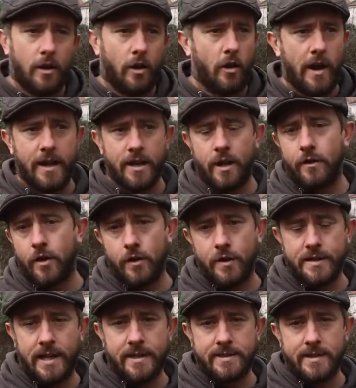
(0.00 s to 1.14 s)
or any of the other
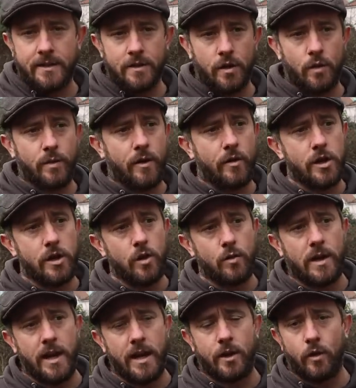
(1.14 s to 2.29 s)
tents they do, they're a
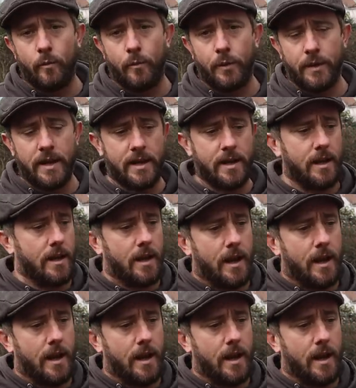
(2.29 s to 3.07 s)
UK company